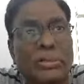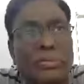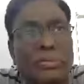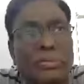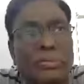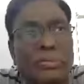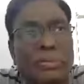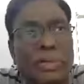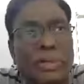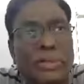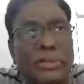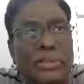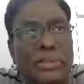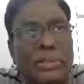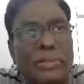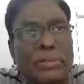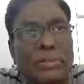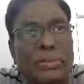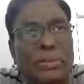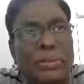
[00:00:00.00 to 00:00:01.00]
For
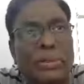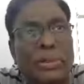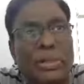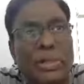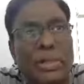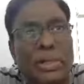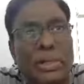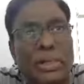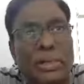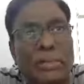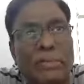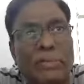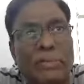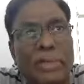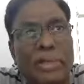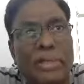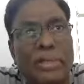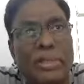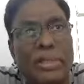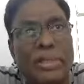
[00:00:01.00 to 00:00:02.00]
example,
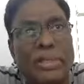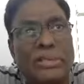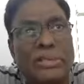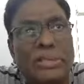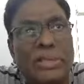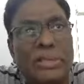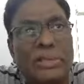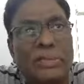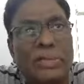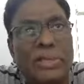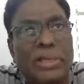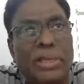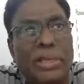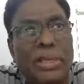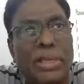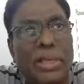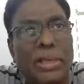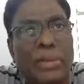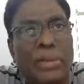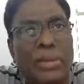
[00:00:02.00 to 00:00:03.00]
where there is
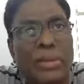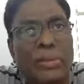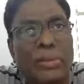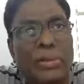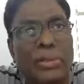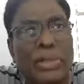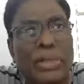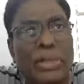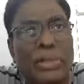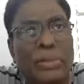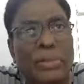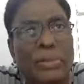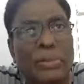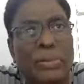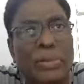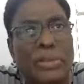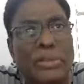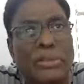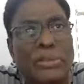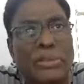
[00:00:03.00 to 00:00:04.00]
heavy hemodynamic
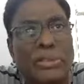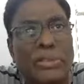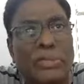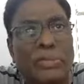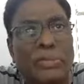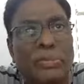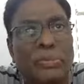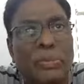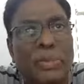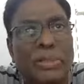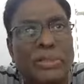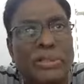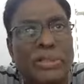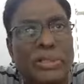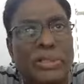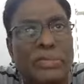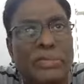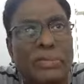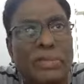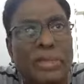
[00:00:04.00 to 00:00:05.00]
process, heavy
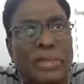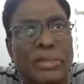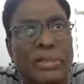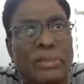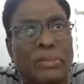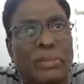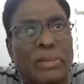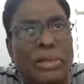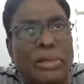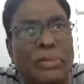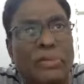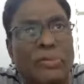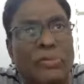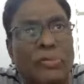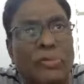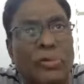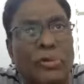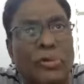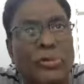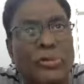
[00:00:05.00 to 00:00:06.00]
pressure, where the blood
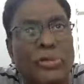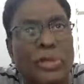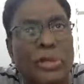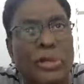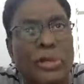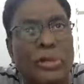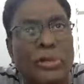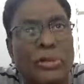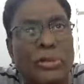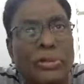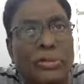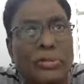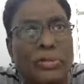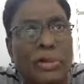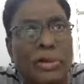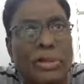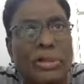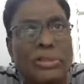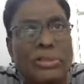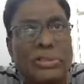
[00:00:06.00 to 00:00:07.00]
flows onto the
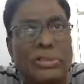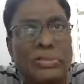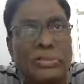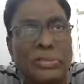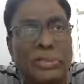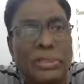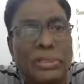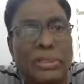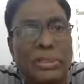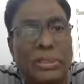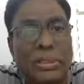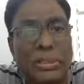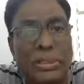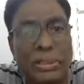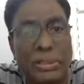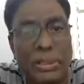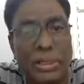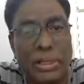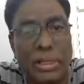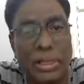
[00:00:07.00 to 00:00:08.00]
walls of the
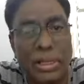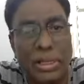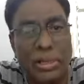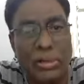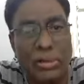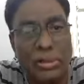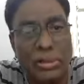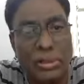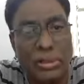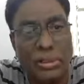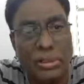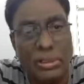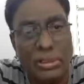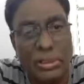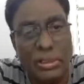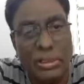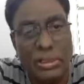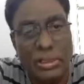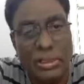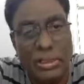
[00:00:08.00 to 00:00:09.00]
aorta,
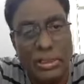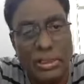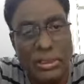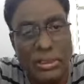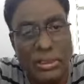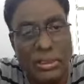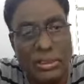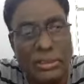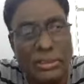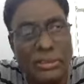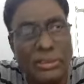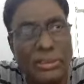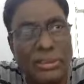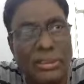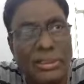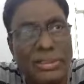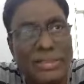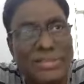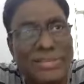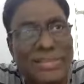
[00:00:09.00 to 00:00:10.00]

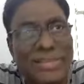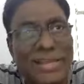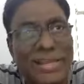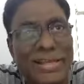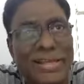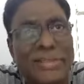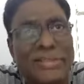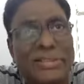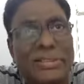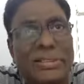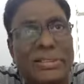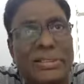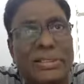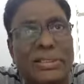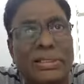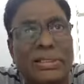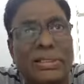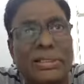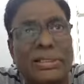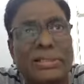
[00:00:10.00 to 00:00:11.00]
its
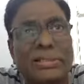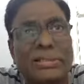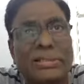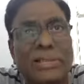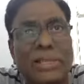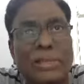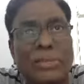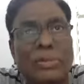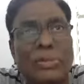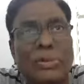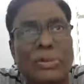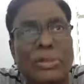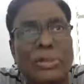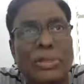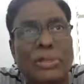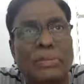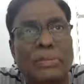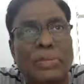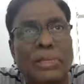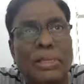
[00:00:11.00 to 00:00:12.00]
elasticity is able to
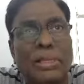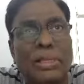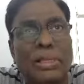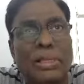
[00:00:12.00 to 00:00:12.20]
keep the